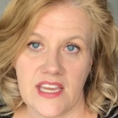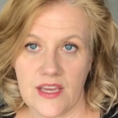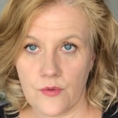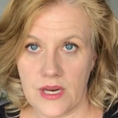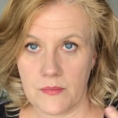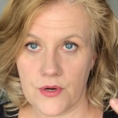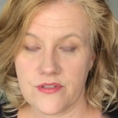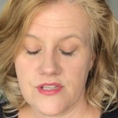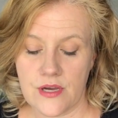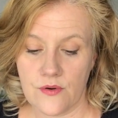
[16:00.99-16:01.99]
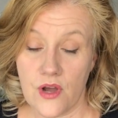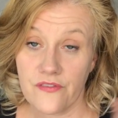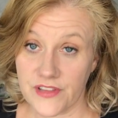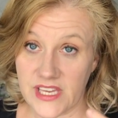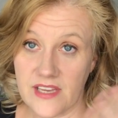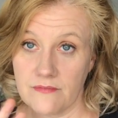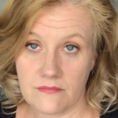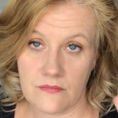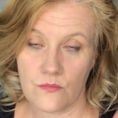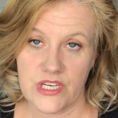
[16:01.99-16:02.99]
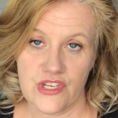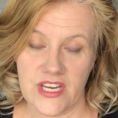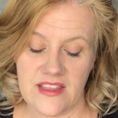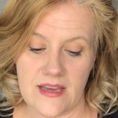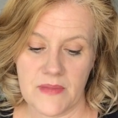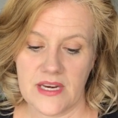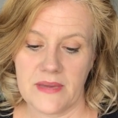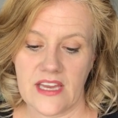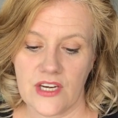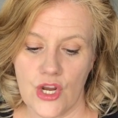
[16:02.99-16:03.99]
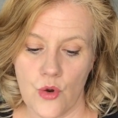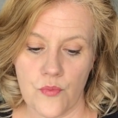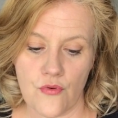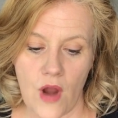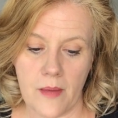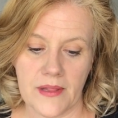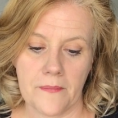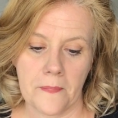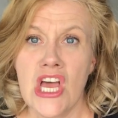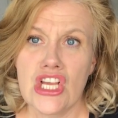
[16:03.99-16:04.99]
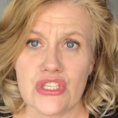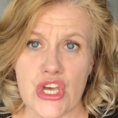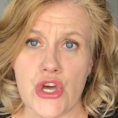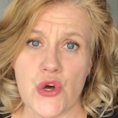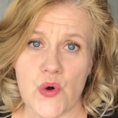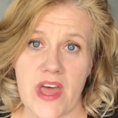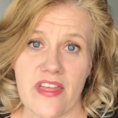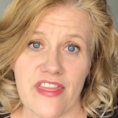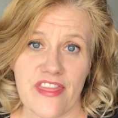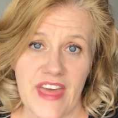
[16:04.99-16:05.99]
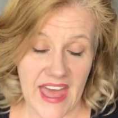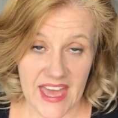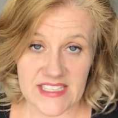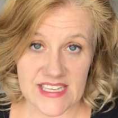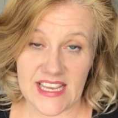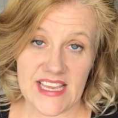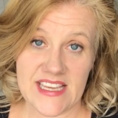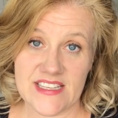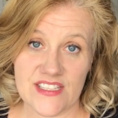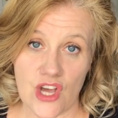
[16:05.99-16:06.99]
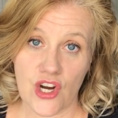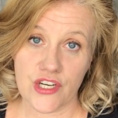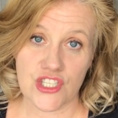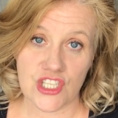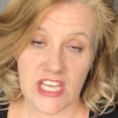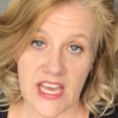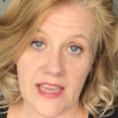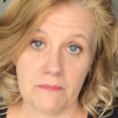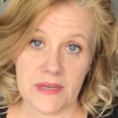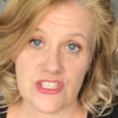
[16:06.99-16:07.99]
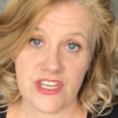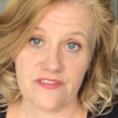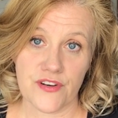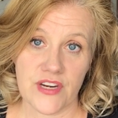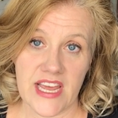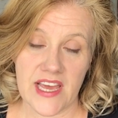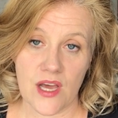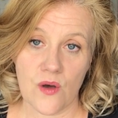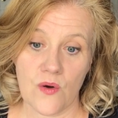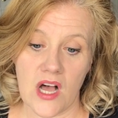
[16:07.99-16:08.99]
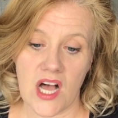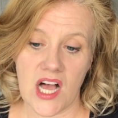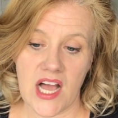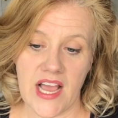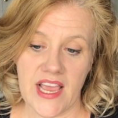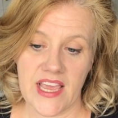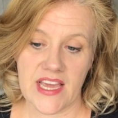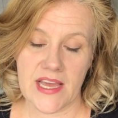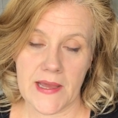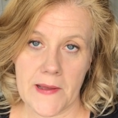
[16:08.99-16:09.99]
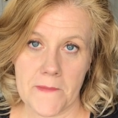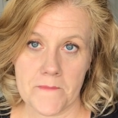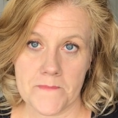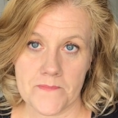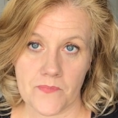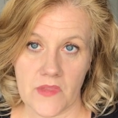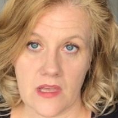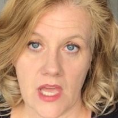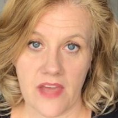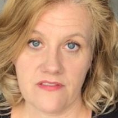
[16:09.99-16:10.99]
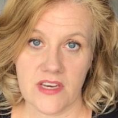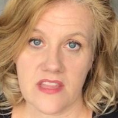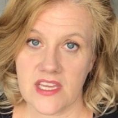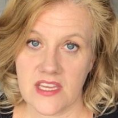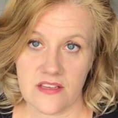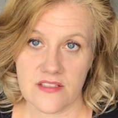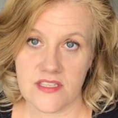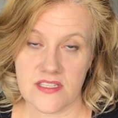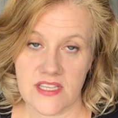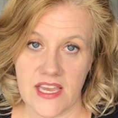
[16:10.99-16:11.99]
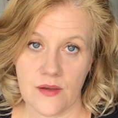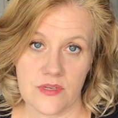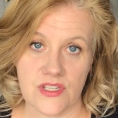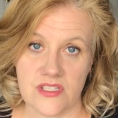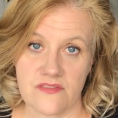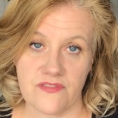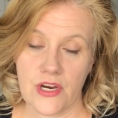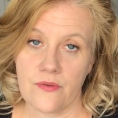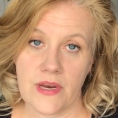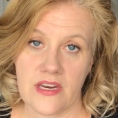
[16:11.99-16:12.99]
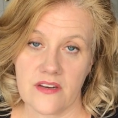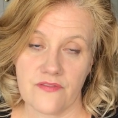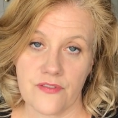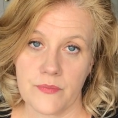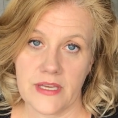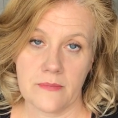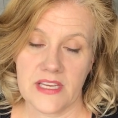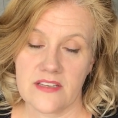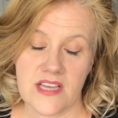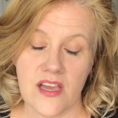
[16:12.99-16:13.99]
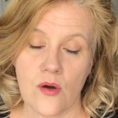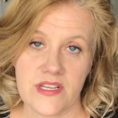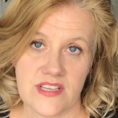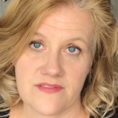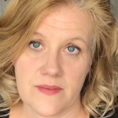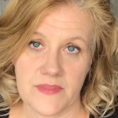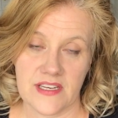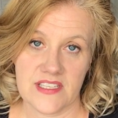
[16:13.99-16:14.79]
I get reimbursed. So hopefully we should get that money back, no problem. So that is our July budget for now. I, um, have nothing else to say, which is very random for me because I always have something to